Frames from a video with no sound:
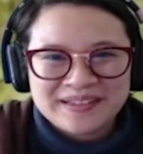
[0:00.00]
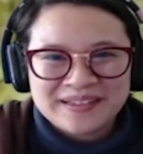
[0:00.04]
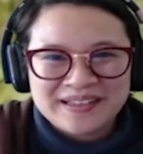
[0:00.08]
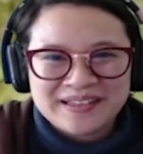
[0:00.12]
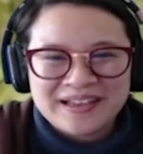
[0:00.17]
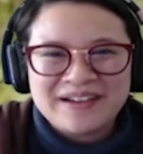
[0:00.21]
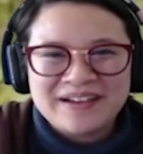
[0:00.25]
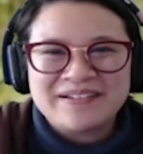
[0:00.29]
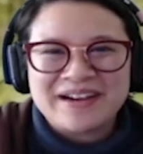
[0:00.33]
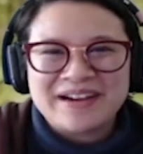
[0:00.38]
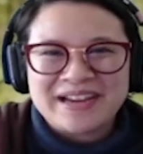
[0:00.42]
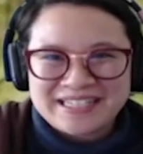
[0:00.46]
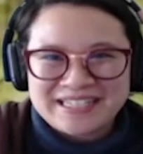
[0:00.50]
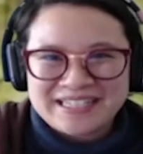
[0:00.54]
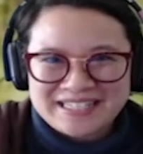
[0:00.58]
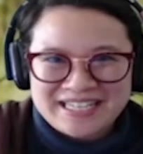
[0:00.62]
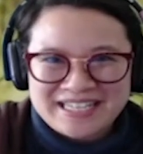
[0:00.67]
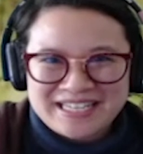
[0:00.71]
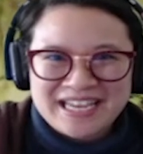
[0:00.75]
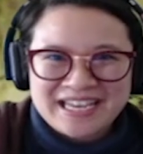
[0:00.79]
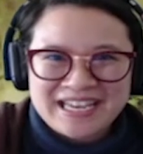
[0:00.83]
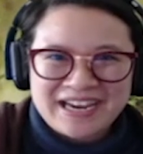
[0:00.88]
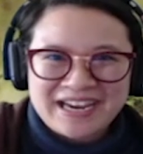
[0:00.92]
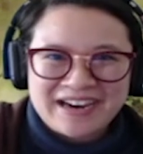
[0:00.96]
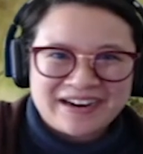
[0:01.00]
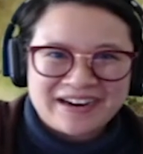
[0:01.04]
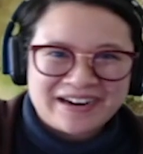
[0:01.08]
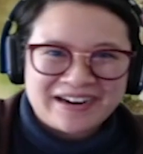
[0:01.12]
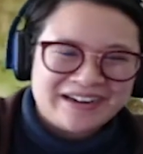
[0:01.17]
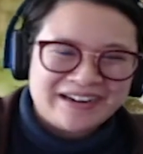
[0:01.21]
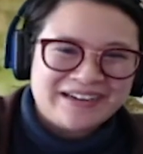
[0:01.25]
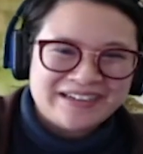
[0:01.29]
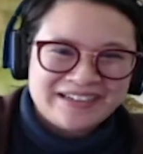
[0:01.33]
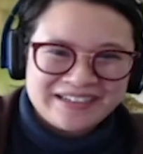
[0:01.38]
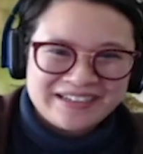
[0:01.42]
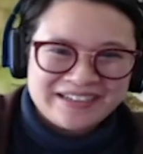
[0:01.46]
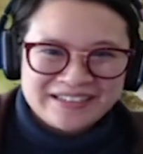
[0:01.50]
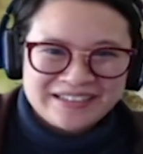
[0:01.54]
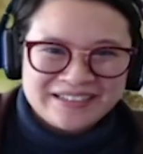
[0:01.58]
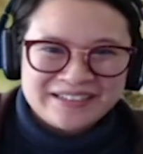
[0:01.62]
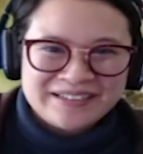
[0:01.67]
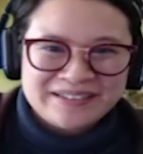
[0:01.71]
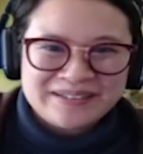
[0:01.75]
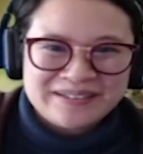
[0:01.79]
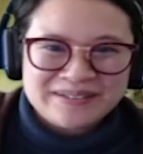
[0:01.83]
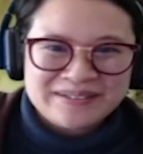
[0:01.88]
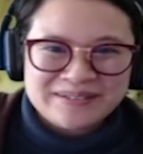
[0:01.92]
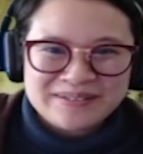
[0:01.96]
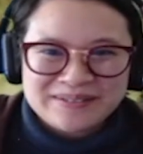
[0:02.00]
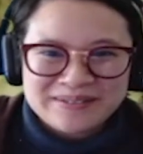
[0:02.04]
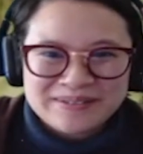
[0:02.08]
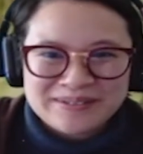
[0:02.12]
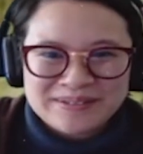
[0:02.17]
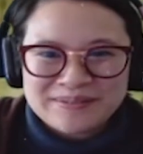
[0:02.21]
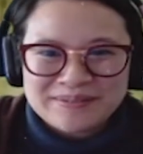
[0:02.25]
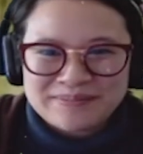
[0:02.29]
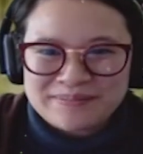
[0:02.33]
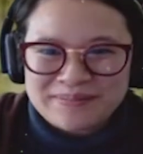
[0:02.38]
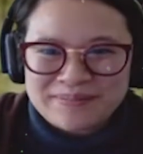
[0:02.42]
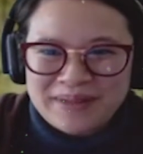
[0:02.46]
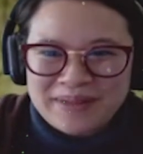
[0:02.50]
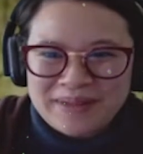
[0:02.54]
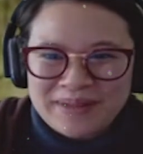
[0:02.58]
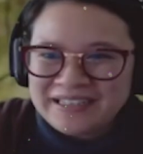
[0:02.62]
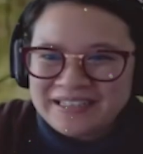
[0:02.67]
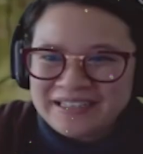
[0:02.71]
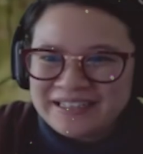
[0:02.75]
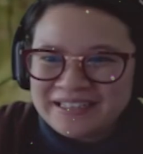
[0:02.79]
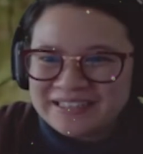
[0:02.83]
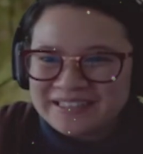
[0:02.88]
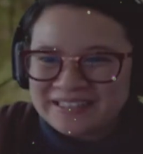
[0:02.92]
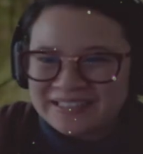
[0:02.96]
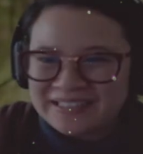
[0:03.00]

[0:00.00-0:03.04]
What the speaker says: All right. Take care. Bye.